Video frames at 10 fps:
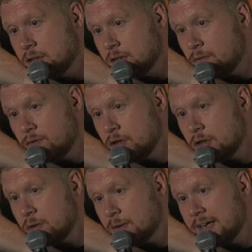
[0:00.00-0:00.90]
Don't fucking
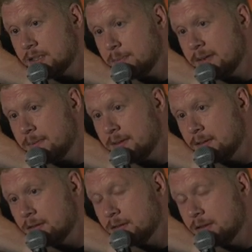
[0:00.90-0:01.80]
go quiet on me, man.
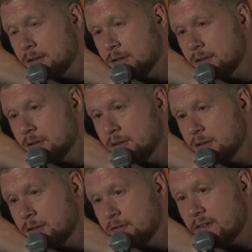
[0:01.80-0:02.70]

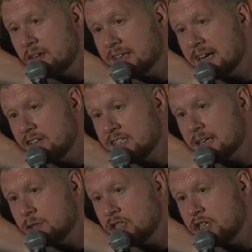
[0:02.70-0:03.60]
You ever had angry
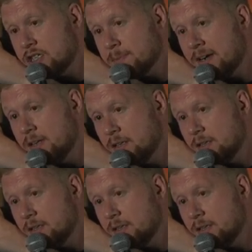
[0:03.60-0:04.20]
sex with a ginger man?